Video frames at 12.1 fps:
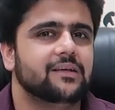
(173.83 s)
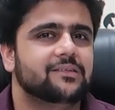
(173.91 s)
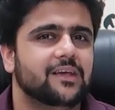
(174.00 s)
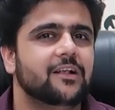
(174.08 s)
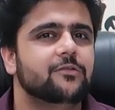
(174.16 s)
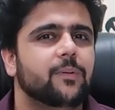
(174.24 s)

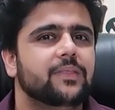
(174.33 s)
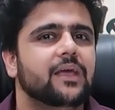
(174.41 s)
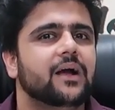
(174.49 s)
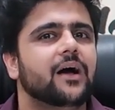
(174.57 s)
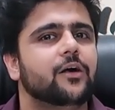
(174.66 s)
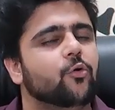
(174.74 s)
A
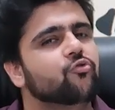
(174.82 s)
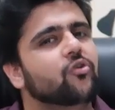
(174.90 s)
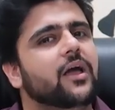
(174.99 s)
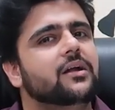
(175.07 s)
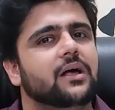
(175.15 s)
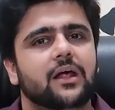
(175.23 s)
salesperson has a
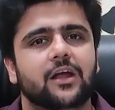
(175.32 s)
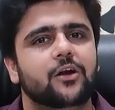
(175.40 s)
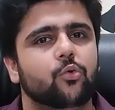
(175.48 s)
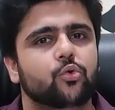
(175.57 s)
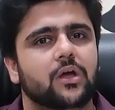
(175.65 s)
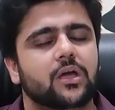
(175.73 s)
daily
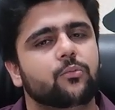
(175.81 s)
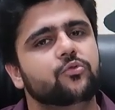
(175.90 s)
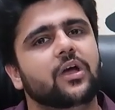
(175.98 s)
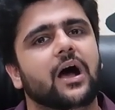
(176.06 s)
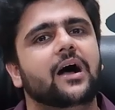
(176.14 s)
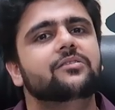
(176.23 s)
target of
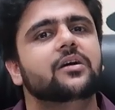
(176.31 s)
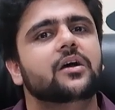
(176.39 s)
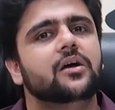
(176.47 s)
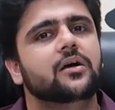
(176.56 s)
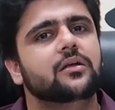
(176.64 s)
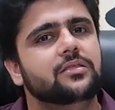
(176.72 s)
talking to 10
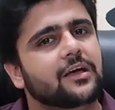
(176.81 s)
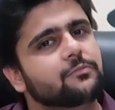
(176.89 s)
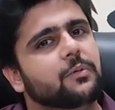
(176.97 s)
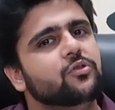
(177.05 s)
people.